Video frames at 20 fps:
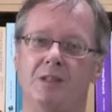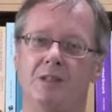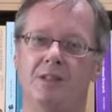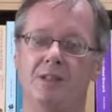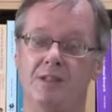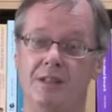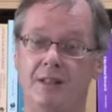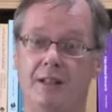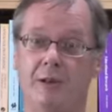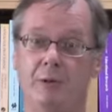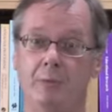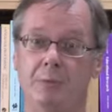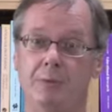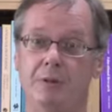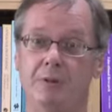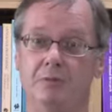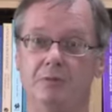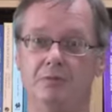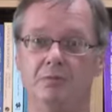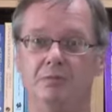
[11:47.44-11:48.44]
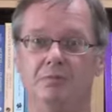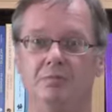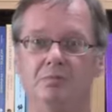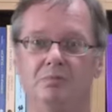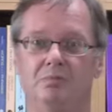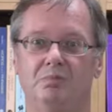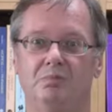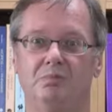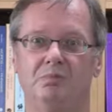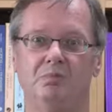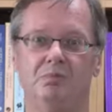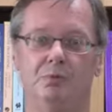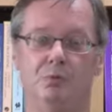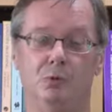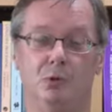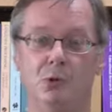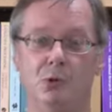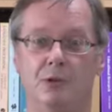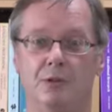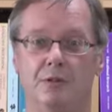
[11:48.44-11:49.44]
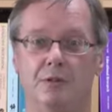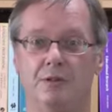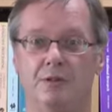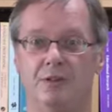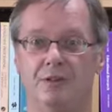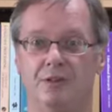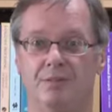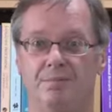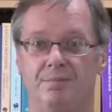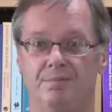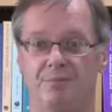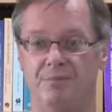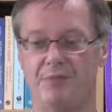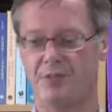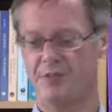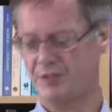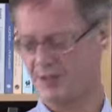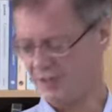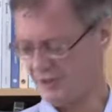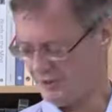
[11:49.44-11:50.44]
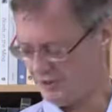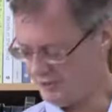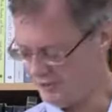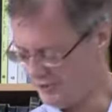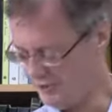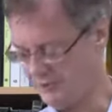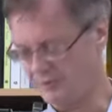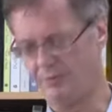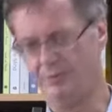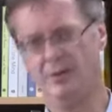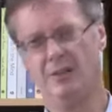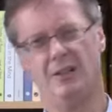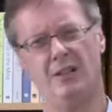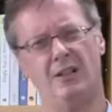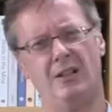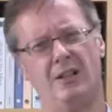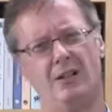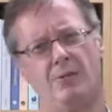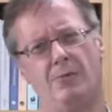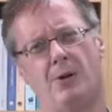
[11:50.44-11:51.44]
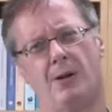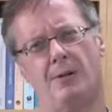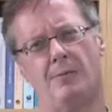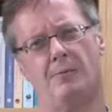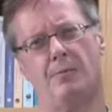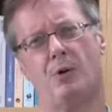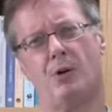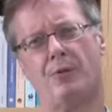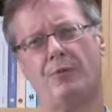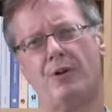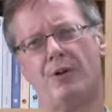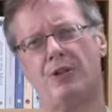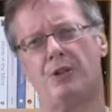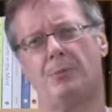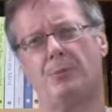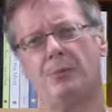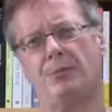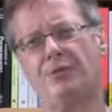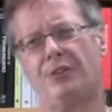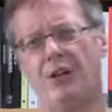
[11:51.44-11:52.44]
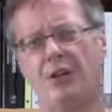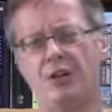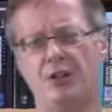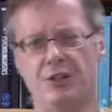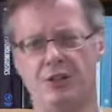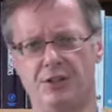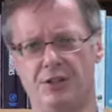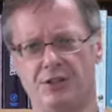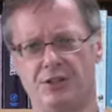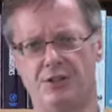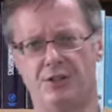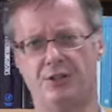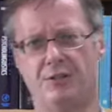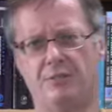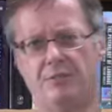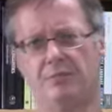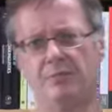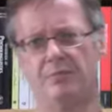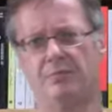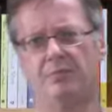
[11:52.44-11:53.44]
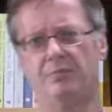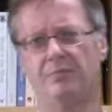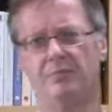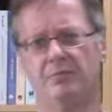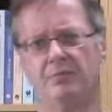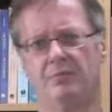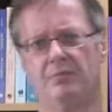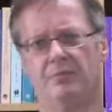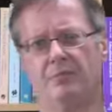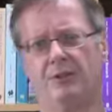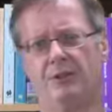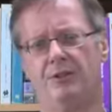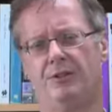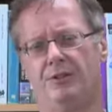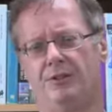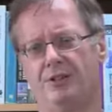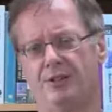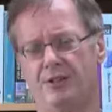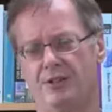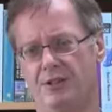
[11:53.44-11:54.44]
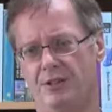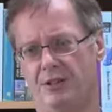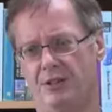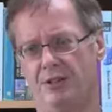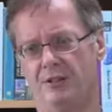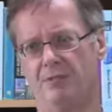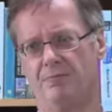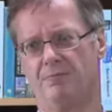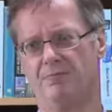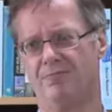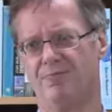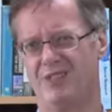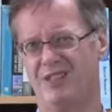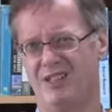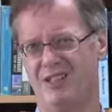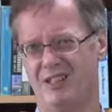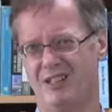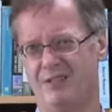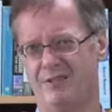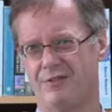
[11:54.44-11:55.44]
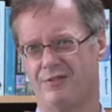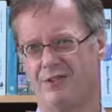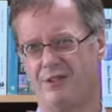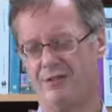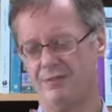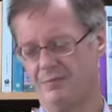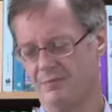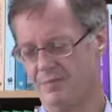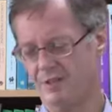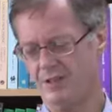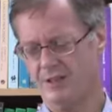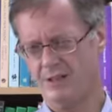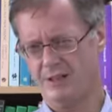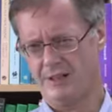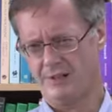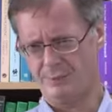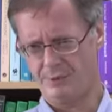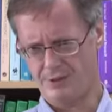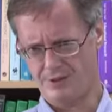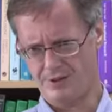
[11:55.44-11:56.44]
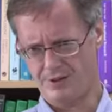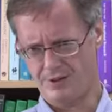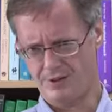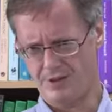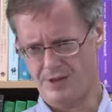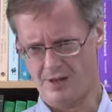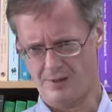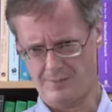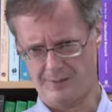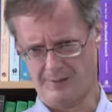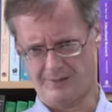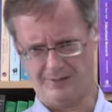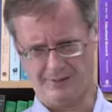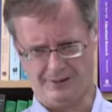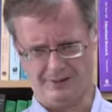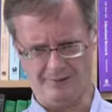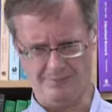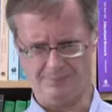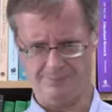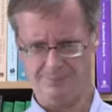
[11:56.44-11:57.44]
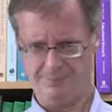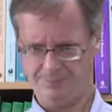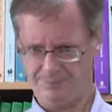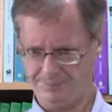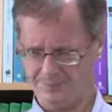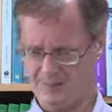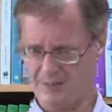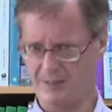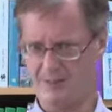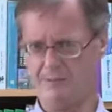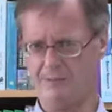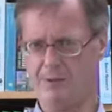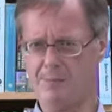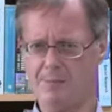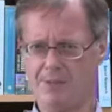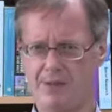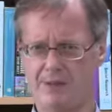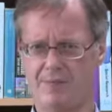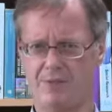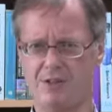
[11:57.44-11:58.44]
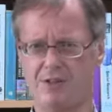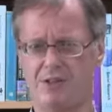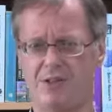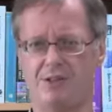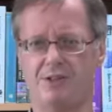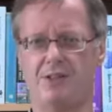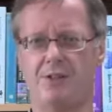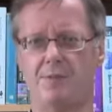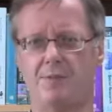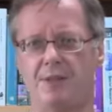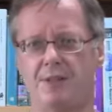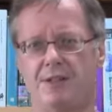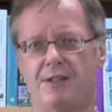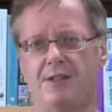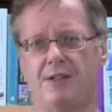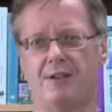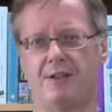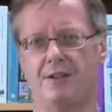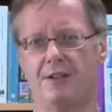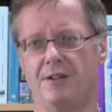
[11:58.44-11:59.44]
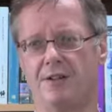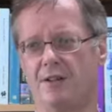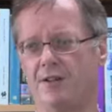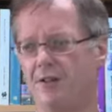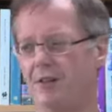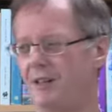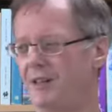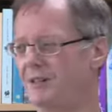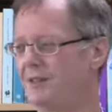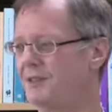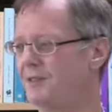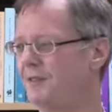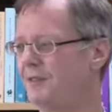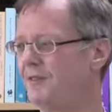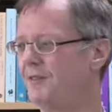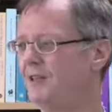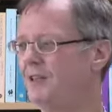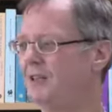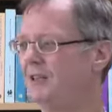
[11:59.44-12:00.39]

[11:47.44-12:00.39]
Does it help you, or does it hinder you? And what motivates a perfectionist to succeed? Is it healthy? I want you to think about that, and we might have discussed some of this in another class of